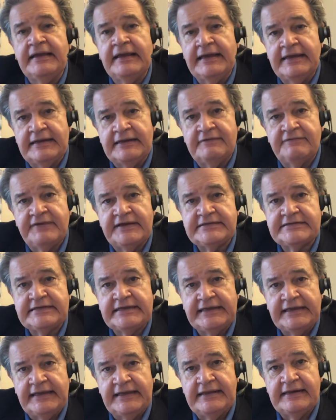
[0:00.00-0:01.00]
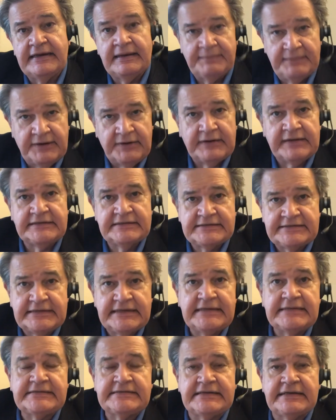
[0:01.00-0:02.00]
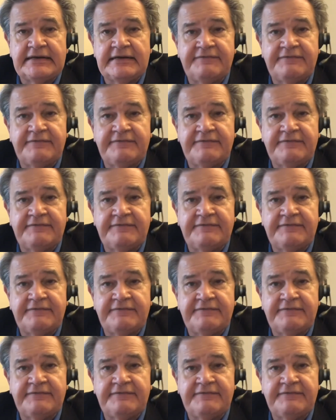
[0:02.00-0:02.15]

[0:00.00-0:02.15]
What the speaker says: and investigate an American citizen.